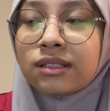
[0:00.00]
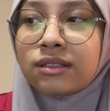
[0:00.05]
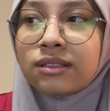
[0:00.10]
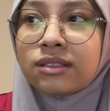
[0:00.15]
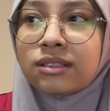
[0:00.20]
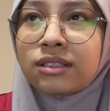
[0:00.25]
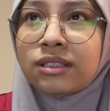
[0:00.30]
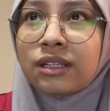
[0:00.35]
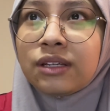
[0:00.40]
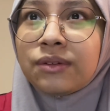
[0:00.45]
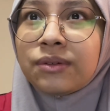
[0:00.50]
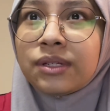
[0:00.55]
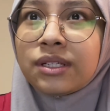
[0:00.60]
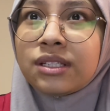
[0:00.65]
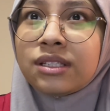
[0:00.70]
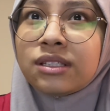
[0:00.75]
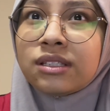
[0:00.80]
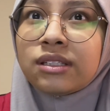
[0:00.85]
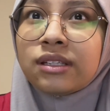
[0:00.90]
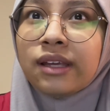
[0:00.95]

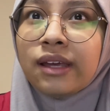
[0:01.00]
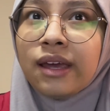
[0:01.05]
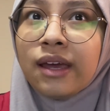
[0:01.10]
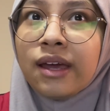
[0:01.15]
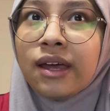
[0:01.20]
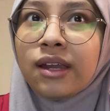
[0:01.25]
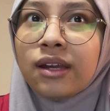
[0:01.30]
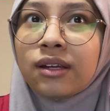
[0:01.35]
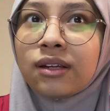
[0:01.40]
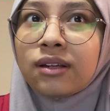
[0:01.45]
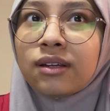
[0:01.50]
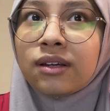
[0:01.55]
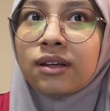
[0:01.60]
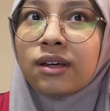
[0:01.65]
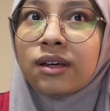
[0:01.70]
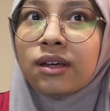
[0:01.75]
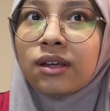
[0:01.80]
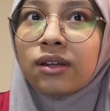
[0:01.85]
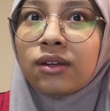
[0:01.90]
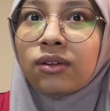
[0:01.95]
serious and
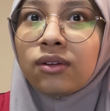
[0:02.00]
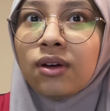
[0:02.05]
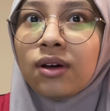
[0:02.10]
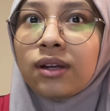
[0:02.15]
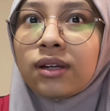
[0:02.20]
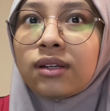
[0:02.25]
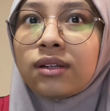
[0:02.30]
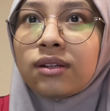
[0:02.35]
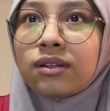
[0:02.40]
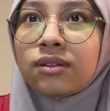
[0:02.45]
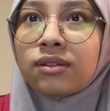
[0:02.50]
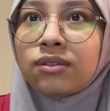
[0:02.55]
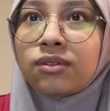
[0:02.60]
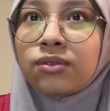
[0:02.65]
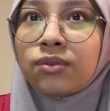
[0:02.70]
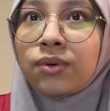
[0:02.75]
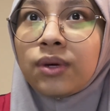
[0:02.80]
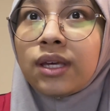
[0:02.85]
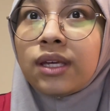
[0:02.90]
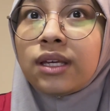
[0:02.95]
not
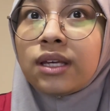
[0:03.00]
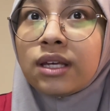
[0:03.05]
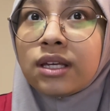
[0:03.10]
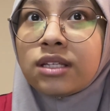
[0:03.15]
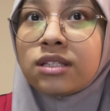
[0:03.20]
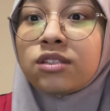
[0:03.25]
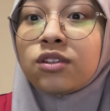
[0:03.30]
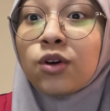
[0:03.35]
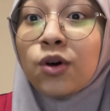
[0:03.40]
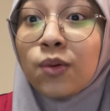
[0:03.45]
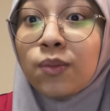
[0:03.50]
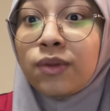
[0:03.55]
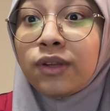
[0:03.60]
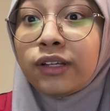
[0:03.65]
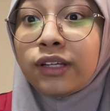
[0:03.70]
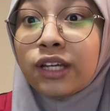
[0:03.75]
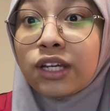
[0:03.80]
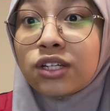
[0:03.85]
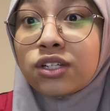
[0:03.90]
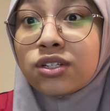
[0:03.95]
doing his
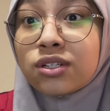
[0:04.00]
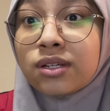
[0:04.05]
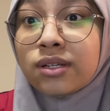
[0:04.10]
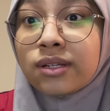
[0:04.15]
obligation